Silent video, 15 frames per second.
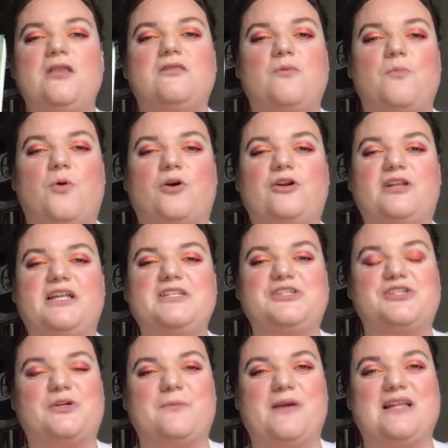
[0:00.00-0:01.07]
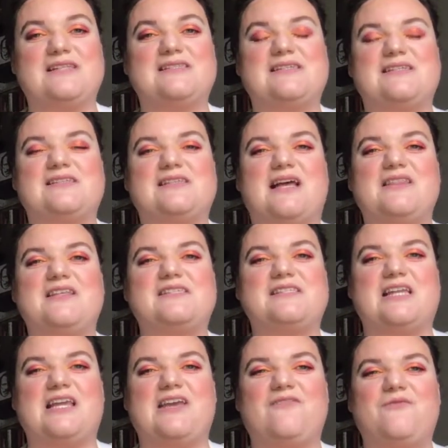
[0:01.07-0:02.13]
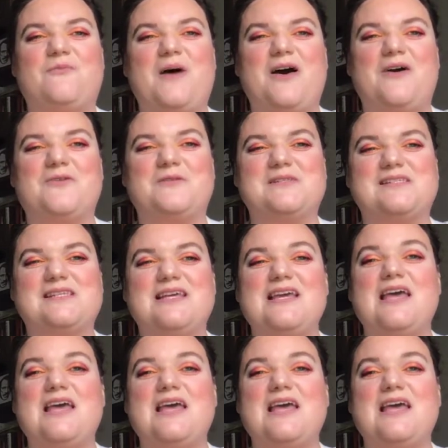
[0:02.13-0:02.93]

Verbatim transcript: The Mortal Instruments Inside the City of Bones,